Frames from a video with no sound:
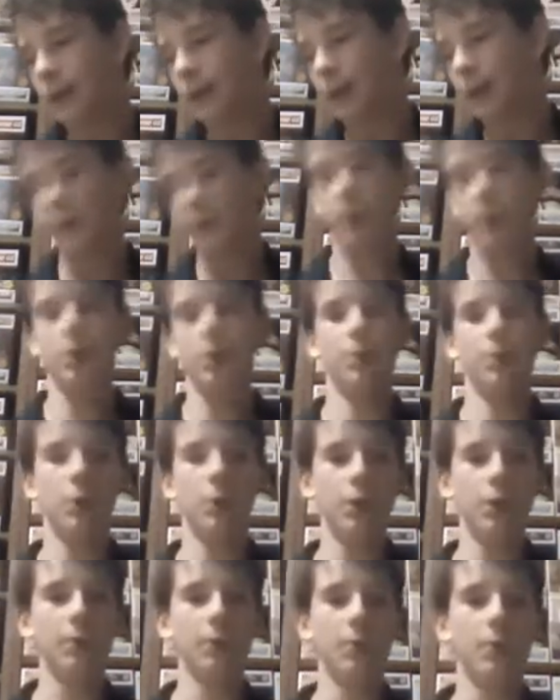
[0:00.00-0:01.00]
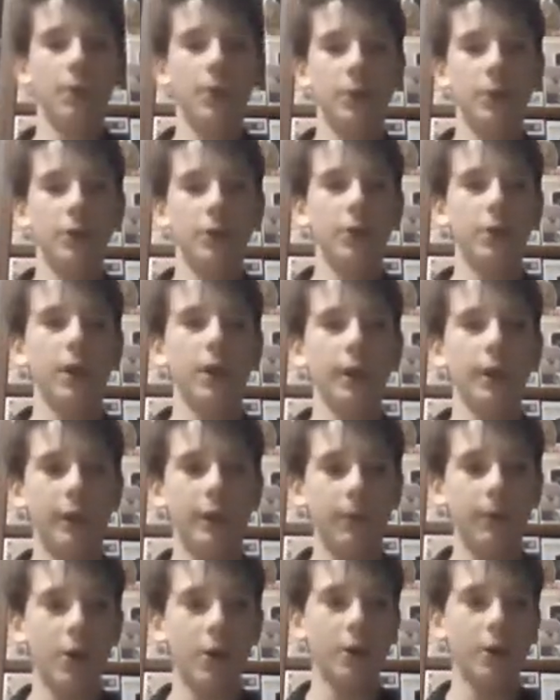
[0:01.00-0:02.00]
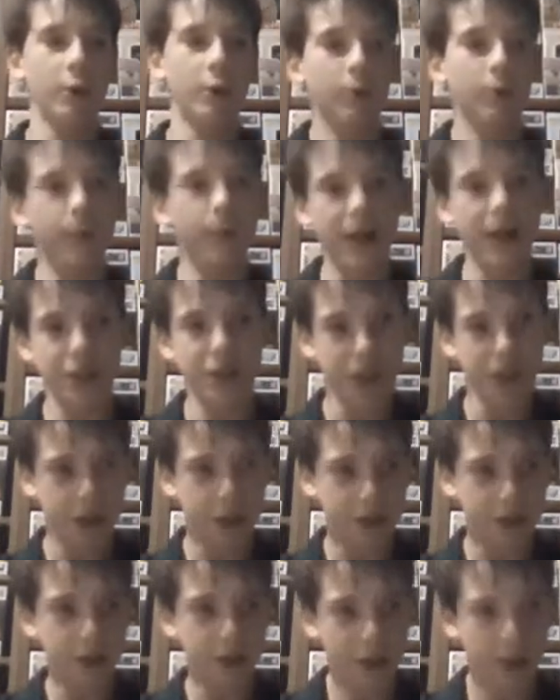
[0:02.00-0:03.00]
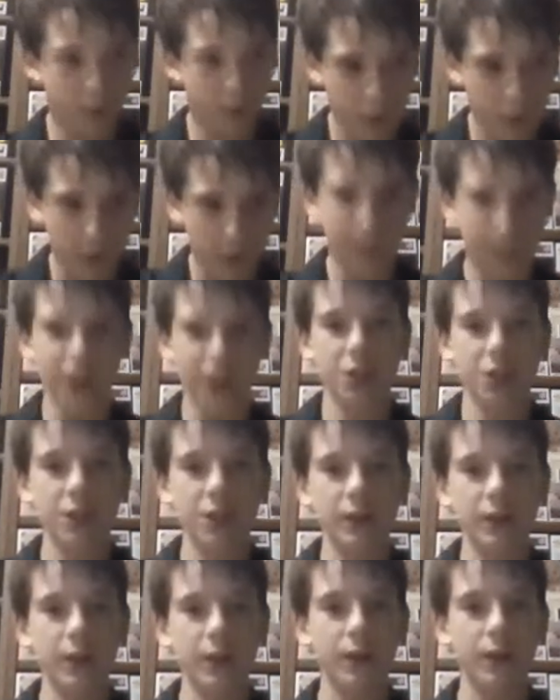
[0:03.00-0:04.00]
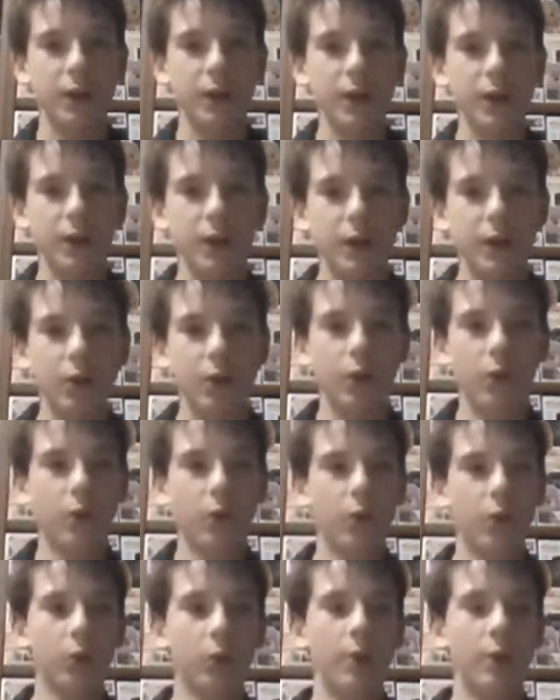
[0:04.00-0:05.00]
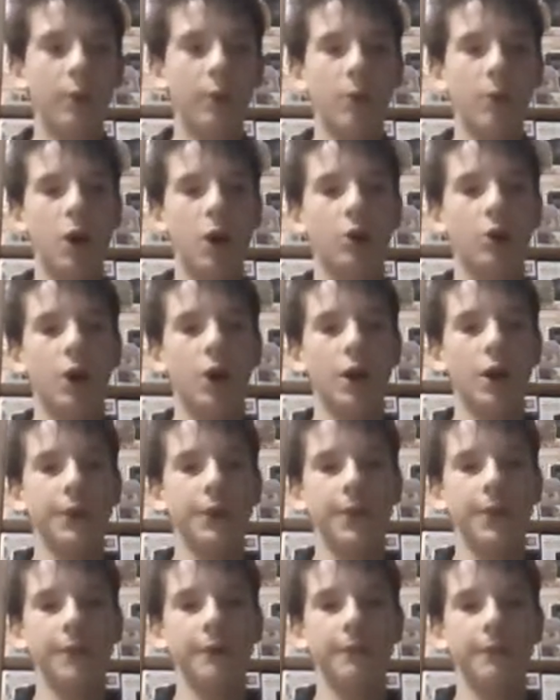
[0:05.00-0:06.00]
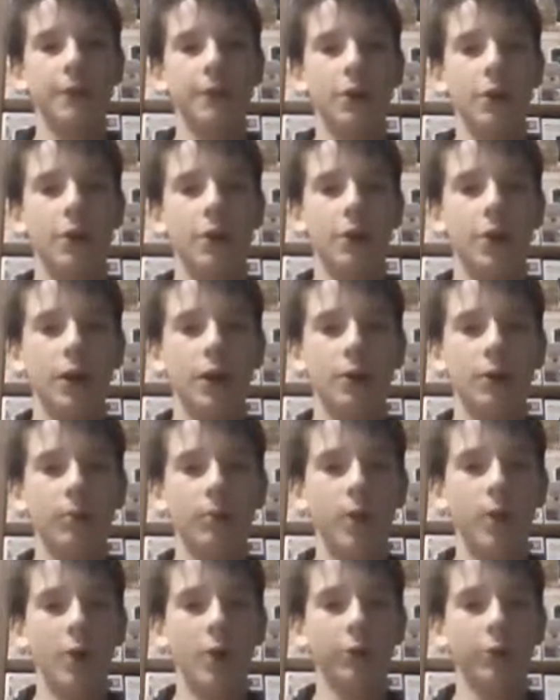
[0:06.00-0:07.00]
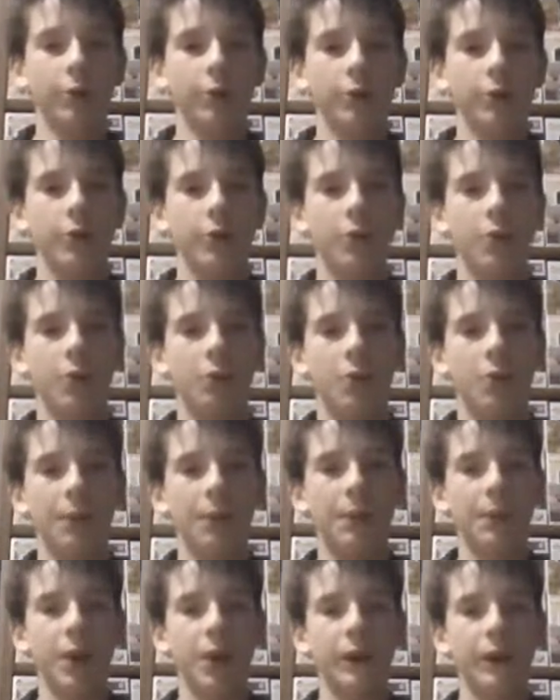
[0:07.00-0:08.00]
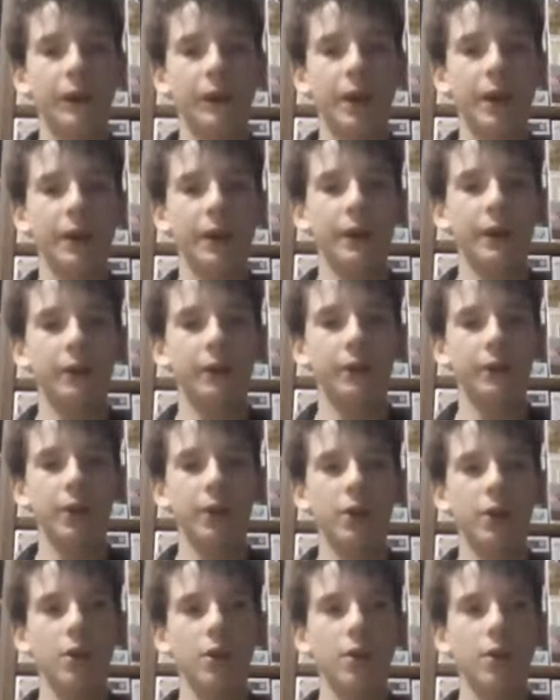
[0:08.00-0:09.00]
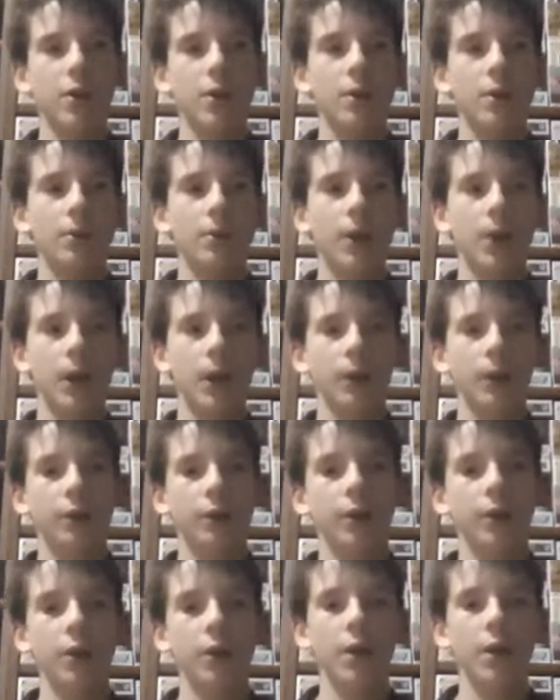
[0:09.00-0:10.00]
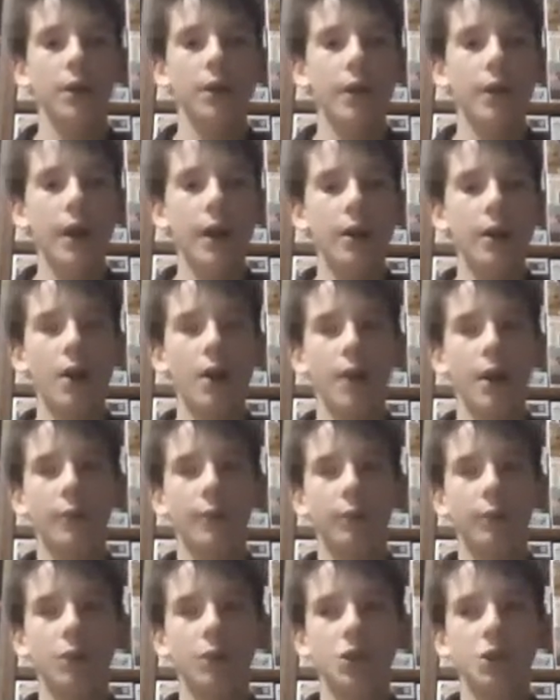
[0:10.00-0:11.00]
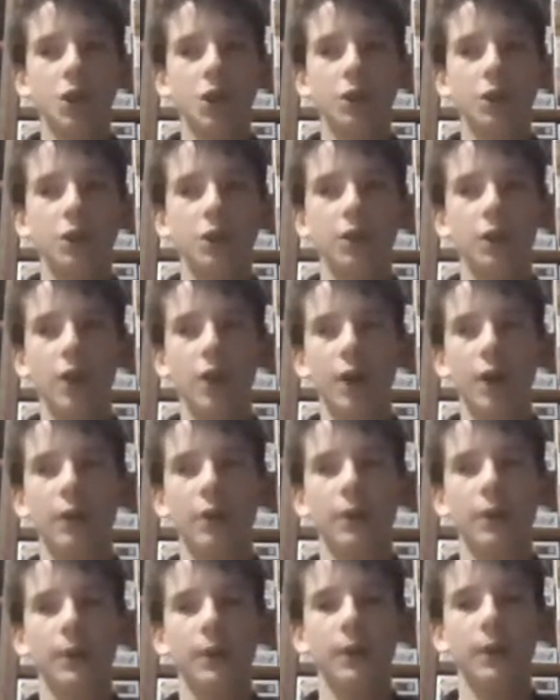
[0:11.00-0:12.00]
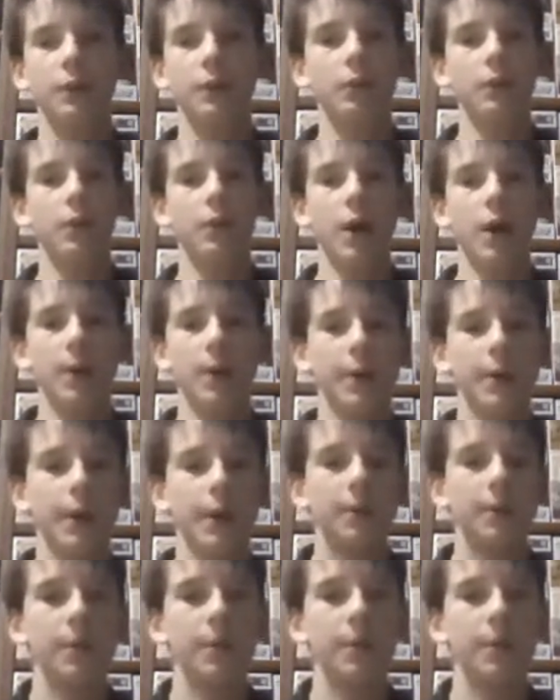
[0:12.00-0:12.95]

Let me know what you want me to do next. I might do a magic, all my magics, or all my wild cards in a video, and I might also do all my prize cards in a video. But yeah, so thank you guys for watching. Like, comment, subscribe, and